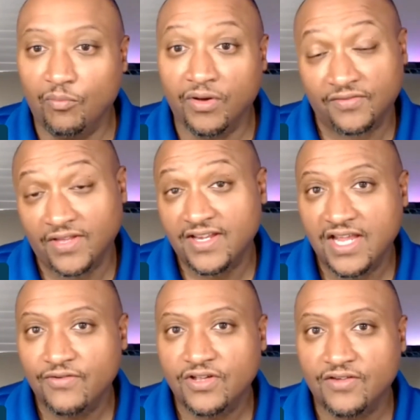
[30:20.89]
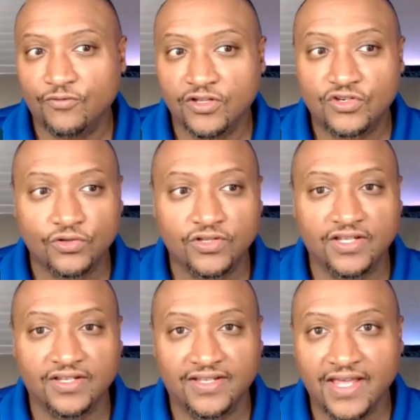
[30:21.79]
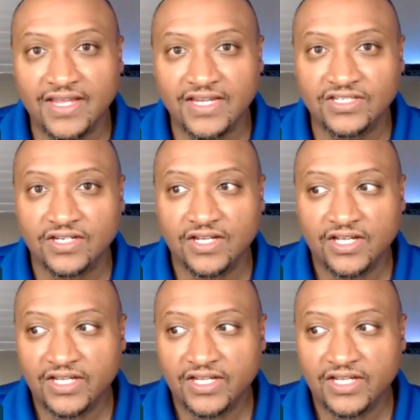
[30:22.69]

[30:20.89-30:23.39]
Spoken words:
But if they never really truly engage,